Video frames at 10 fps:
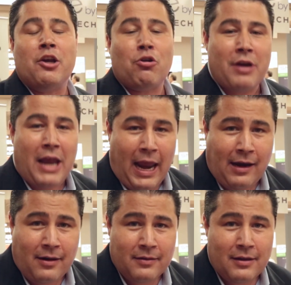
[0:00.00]

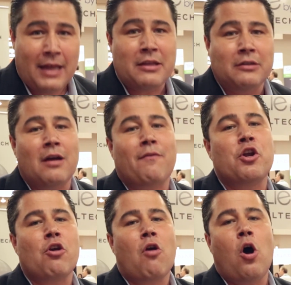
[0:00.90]
create and deliver
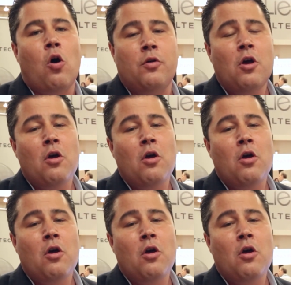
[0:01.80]
your own